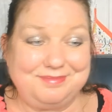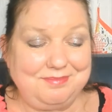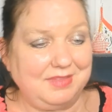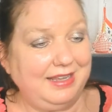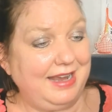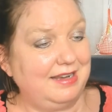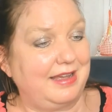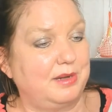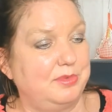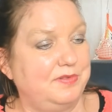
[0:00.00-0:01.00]
Okay,
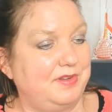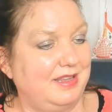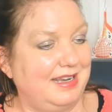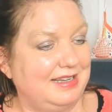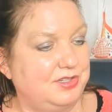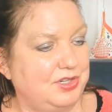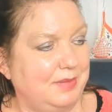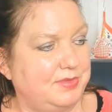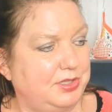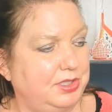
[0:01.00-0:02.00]
gotta move to the next
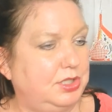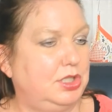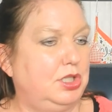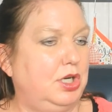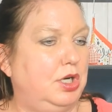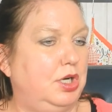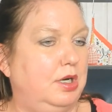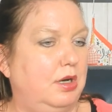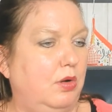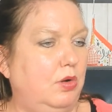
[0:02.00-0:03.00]
chapter.
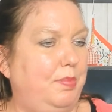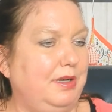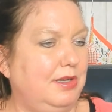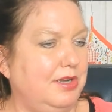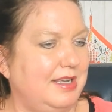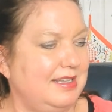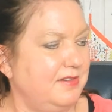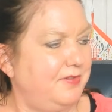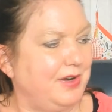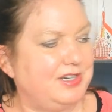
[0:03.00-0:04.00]
Oh, but look, it's a
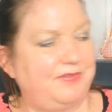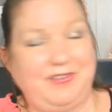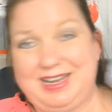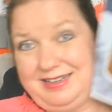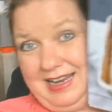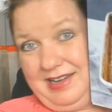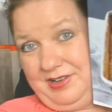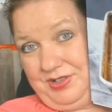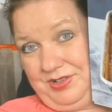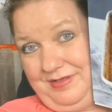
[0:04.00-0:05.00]
fresh fig
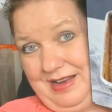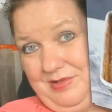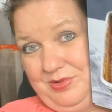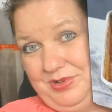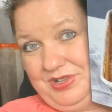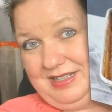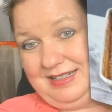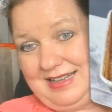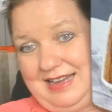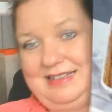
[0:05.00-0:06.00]
Danish. How gorgeous is that?